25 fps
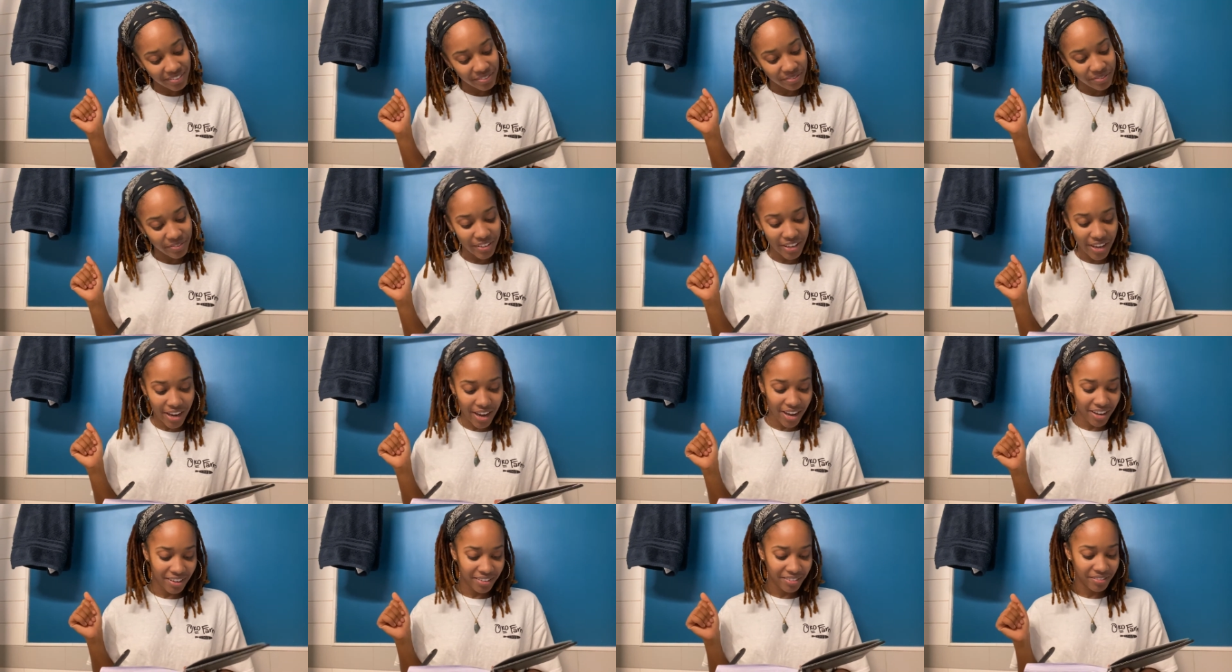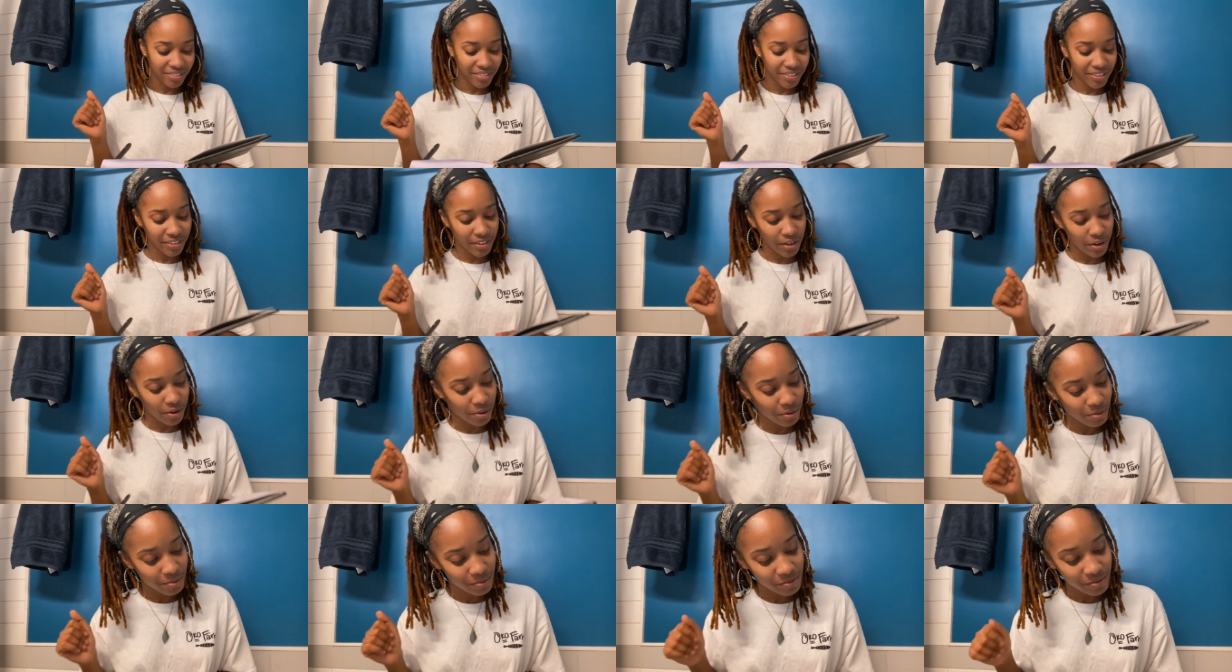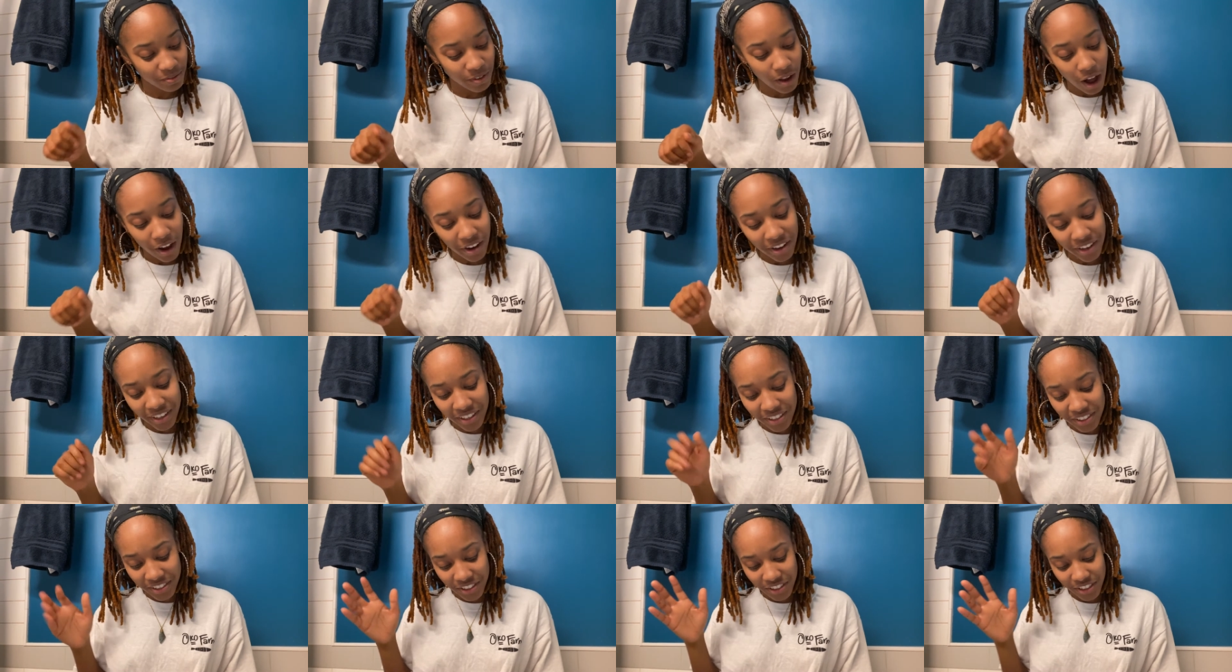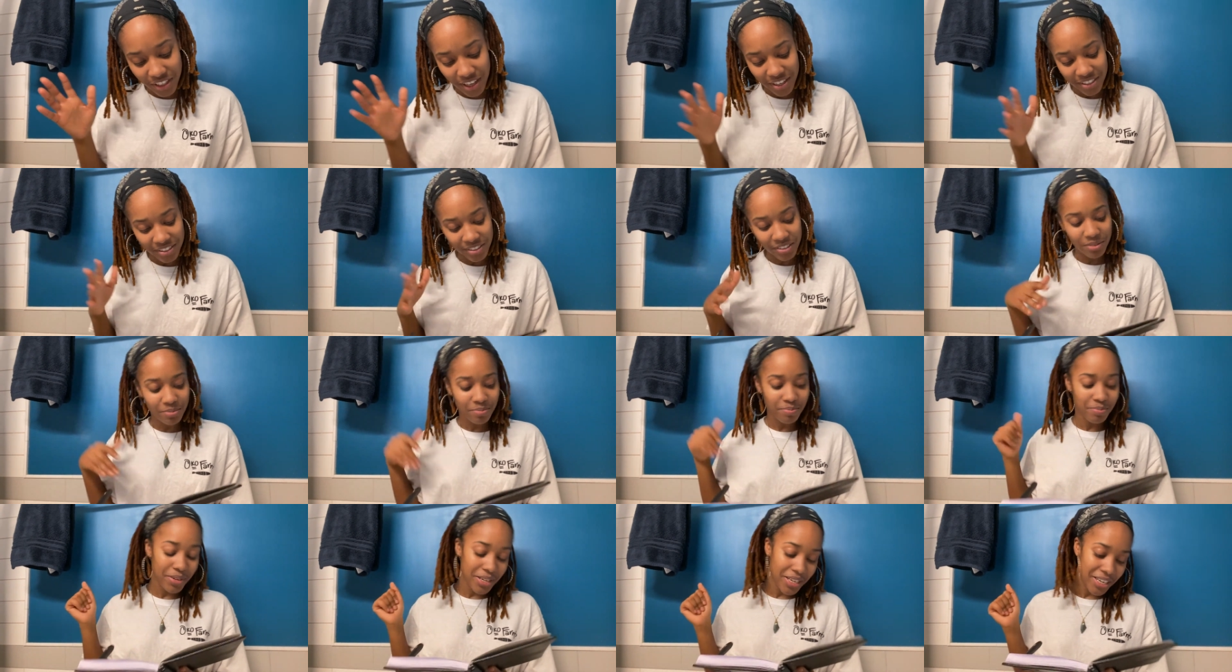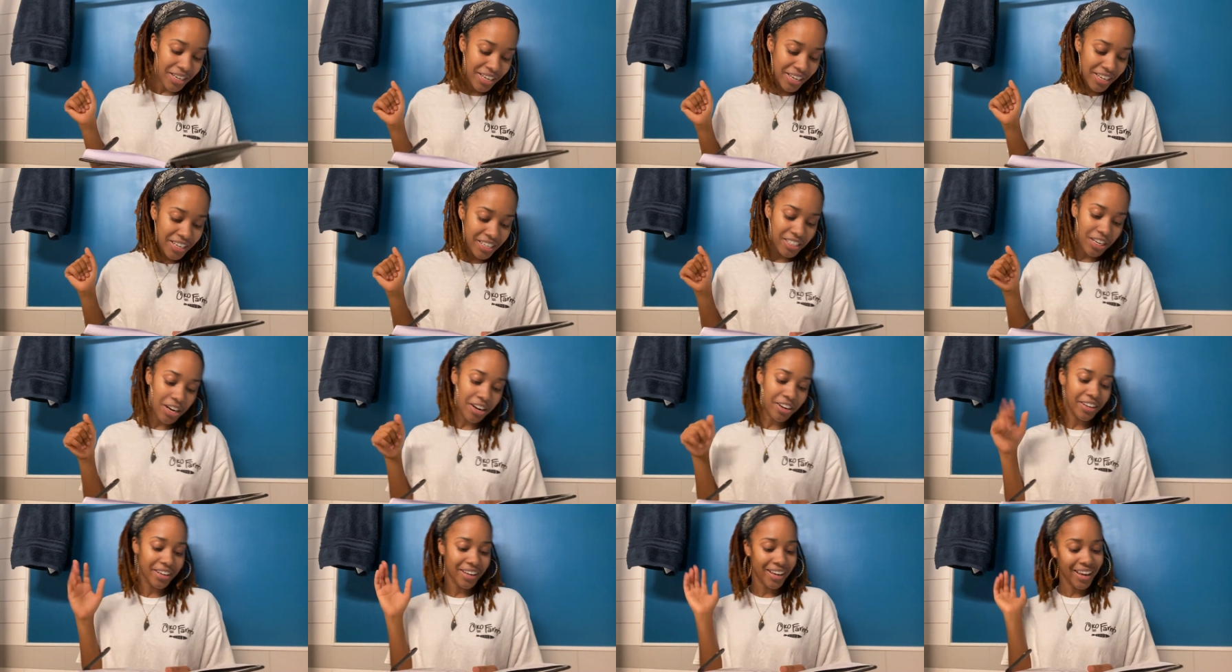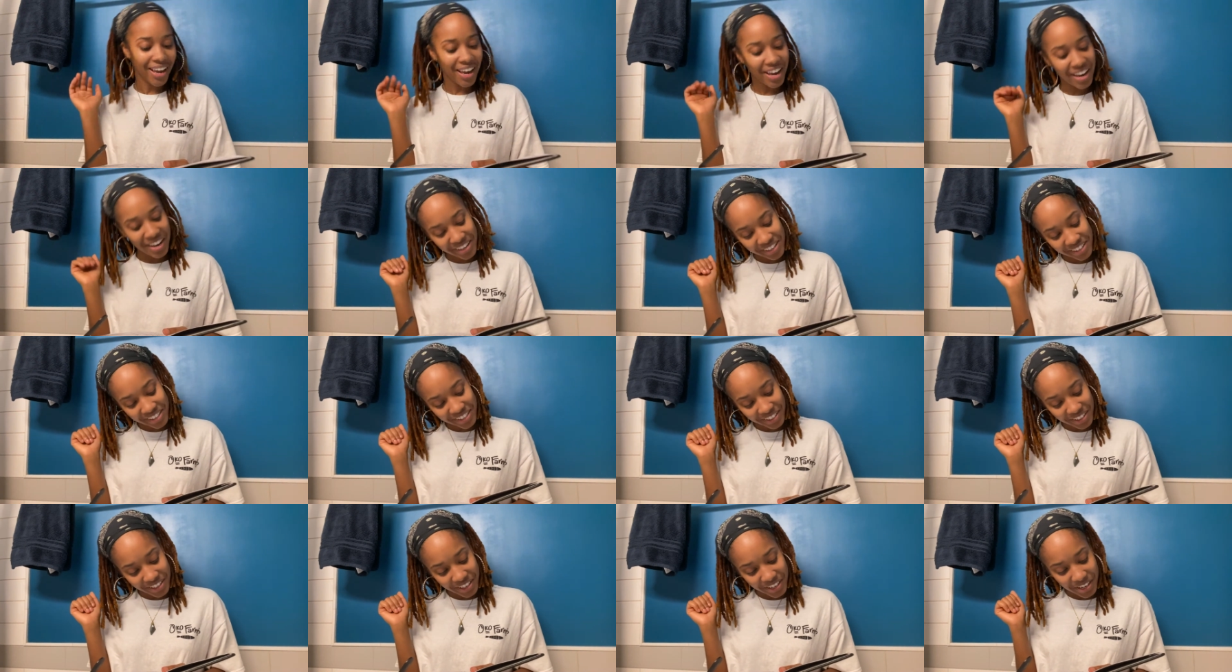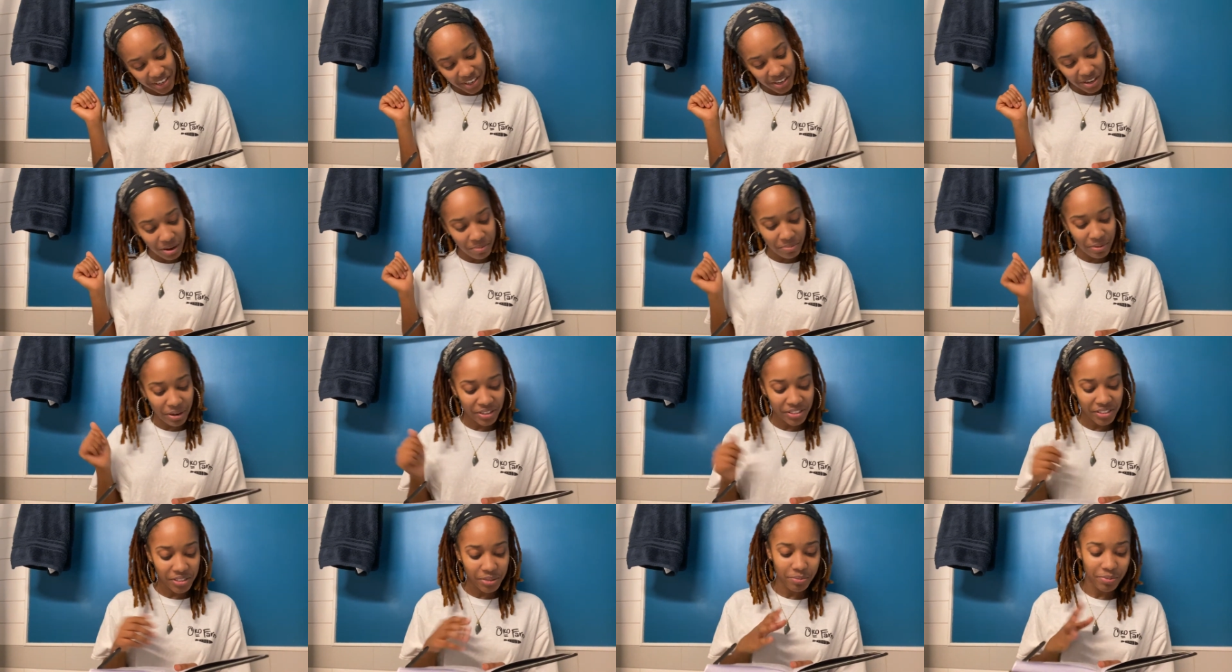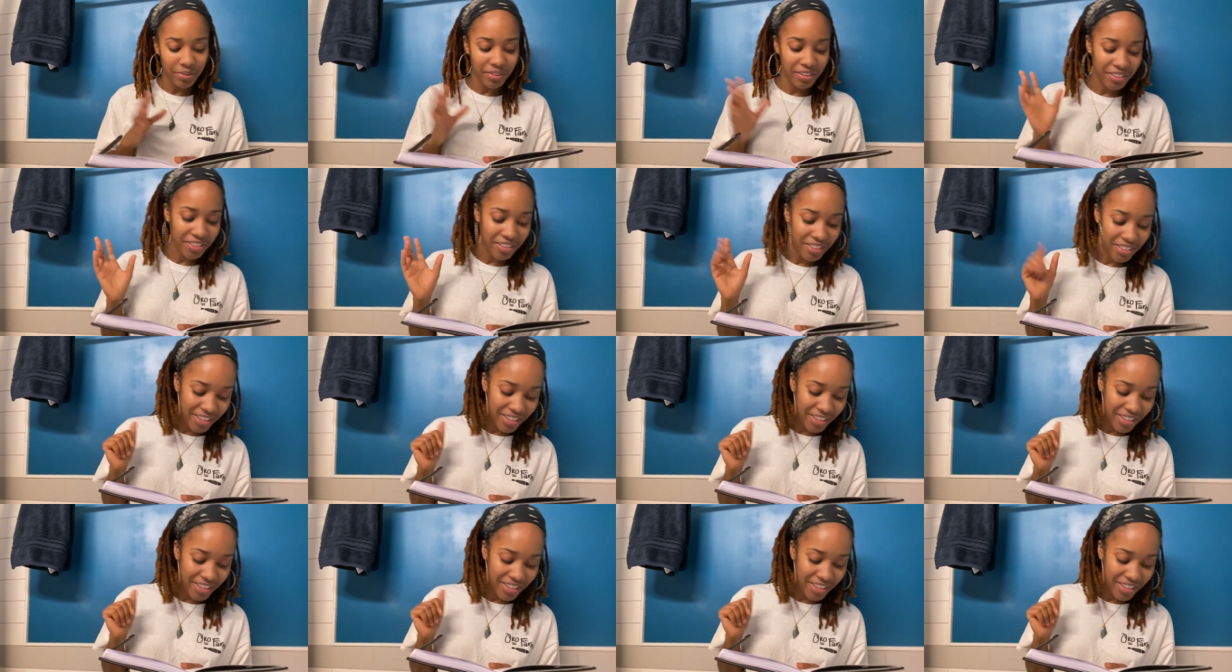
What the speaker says: yeah, so vlogging is just me talking candidly about some of the